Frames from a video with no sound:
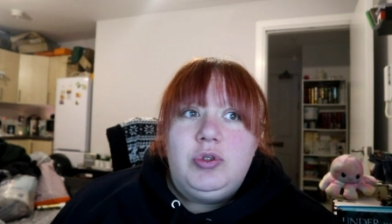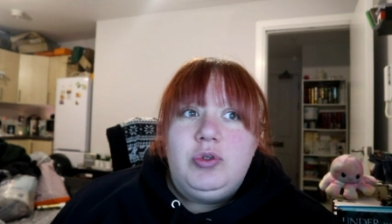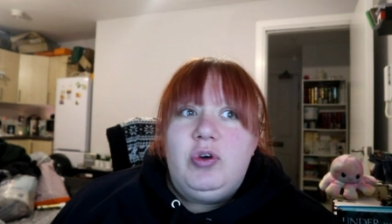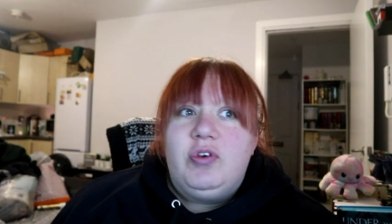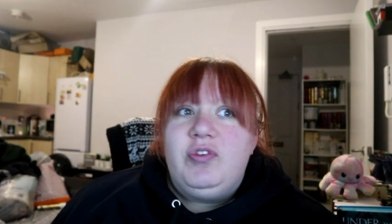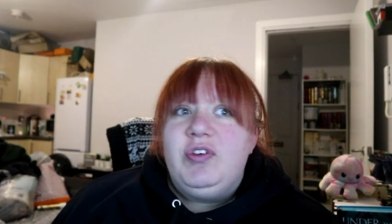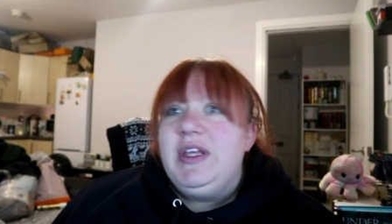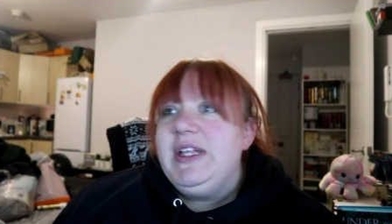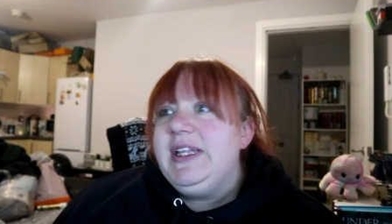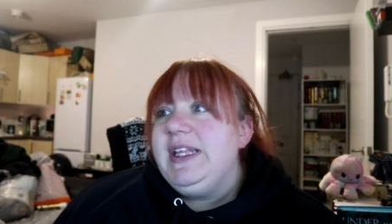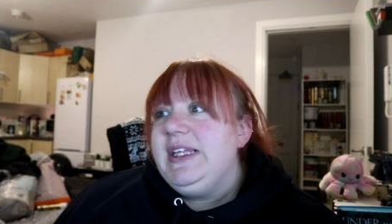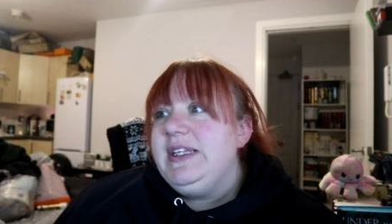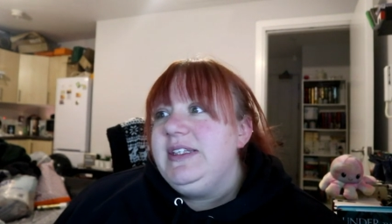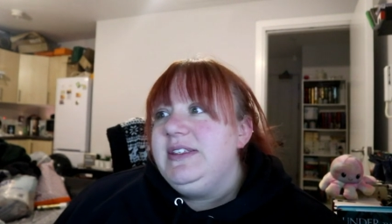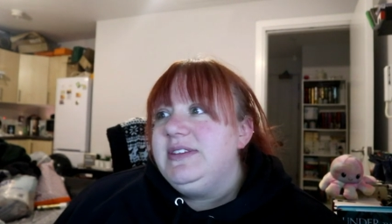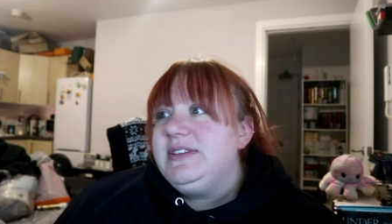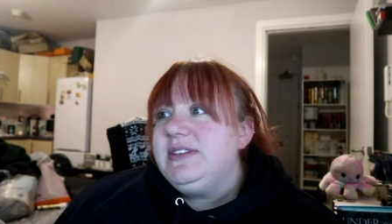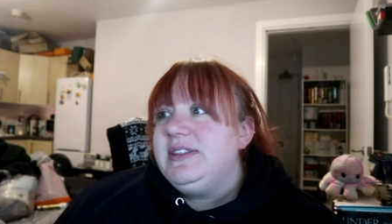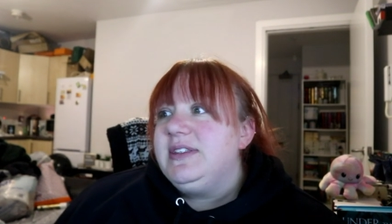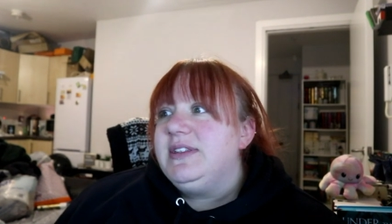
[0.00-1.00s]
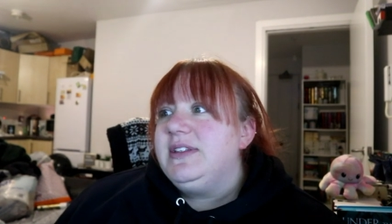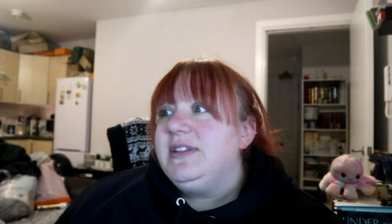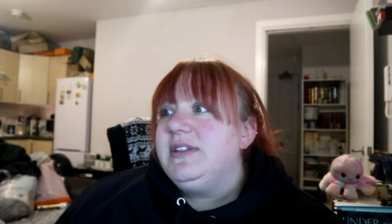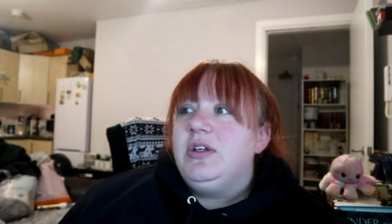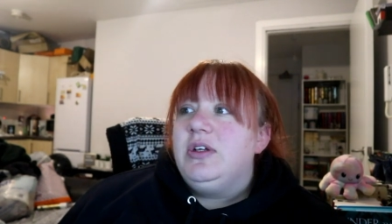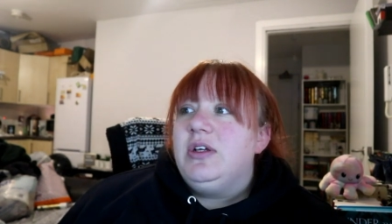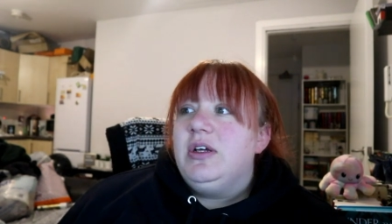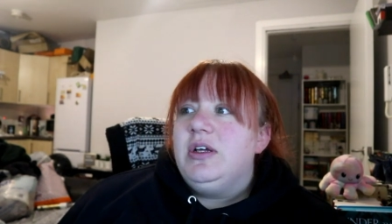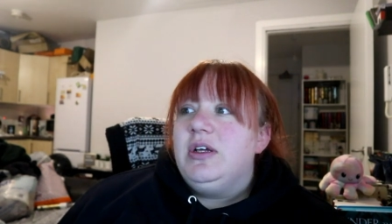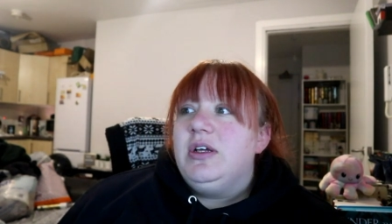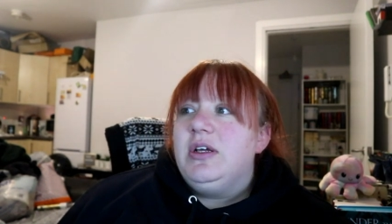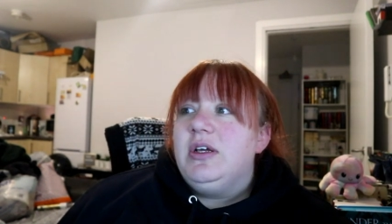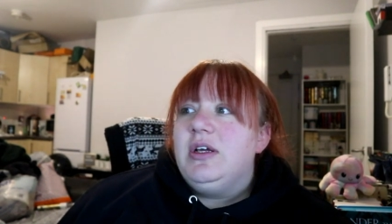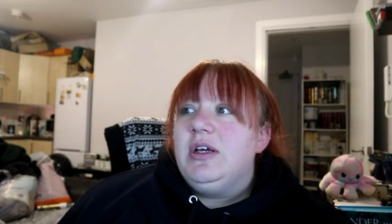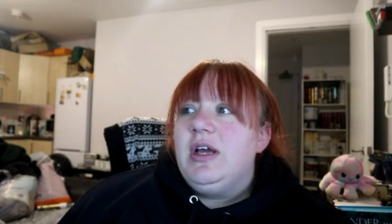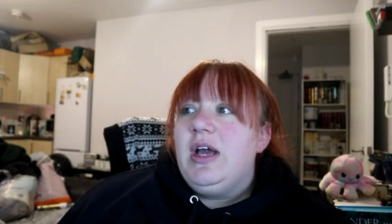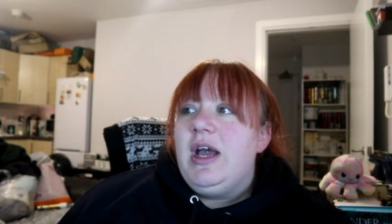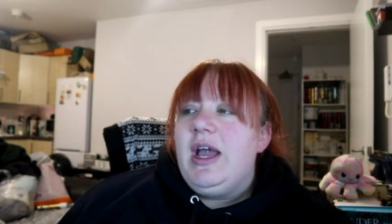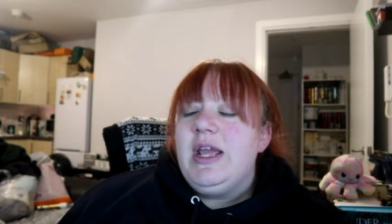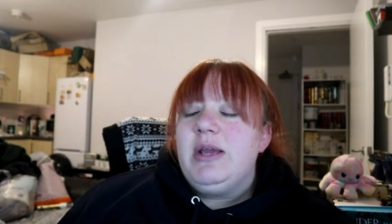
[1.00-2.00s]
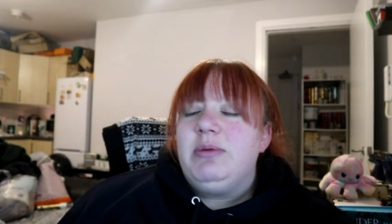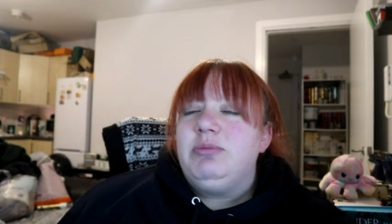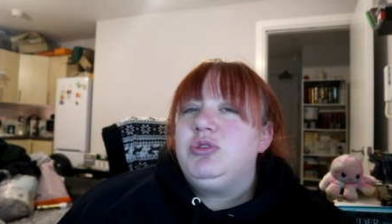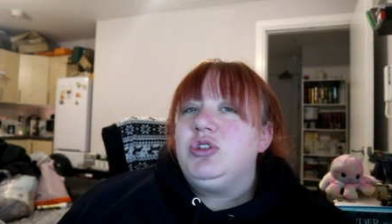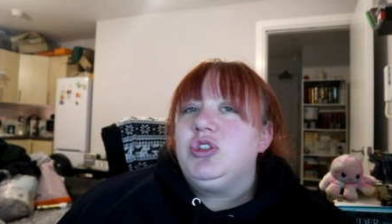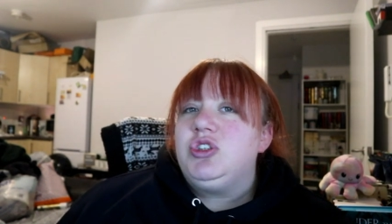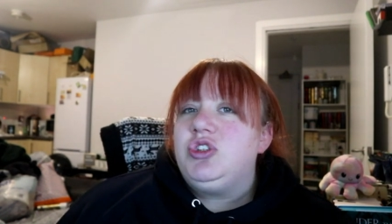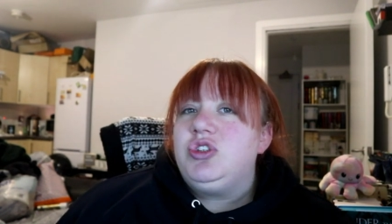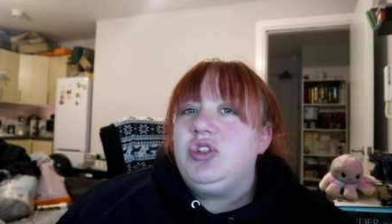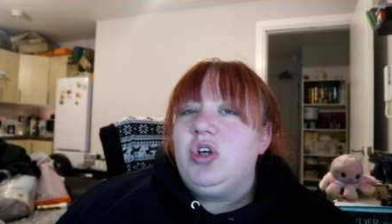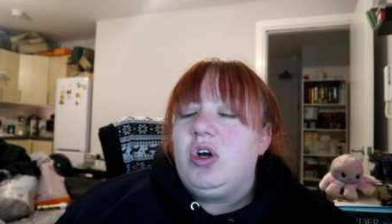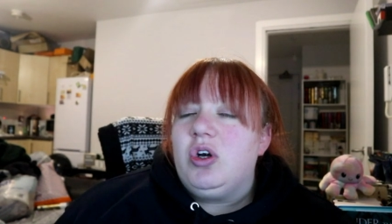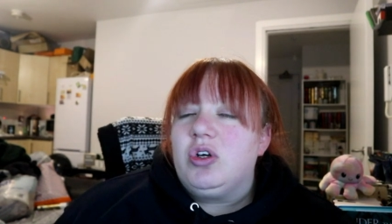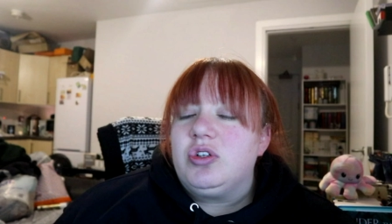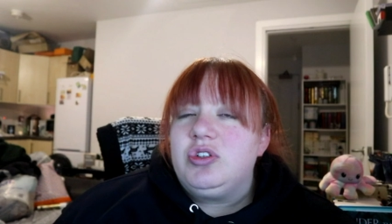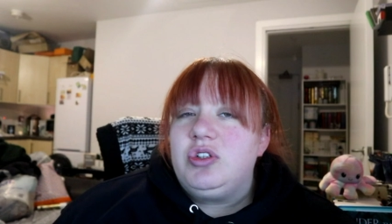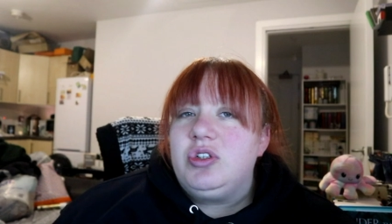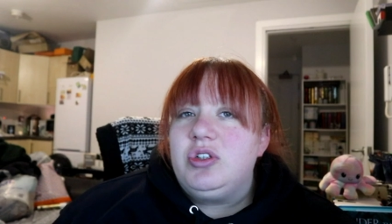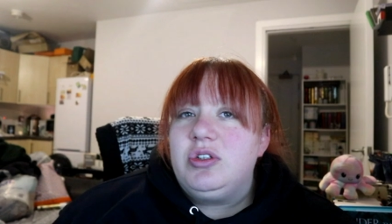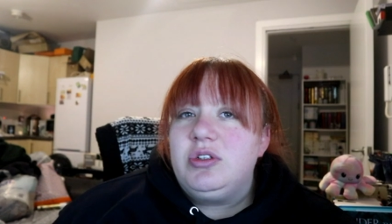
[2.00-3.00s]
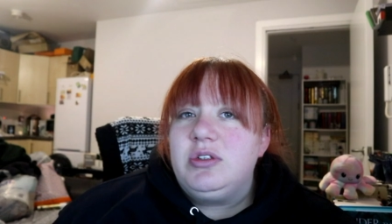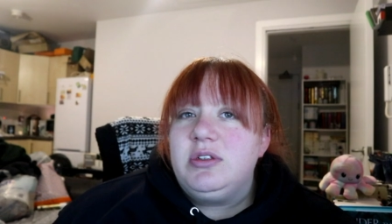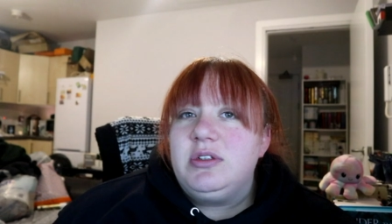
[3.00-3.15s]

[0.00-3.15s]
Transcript: no feelings. I am just shocked.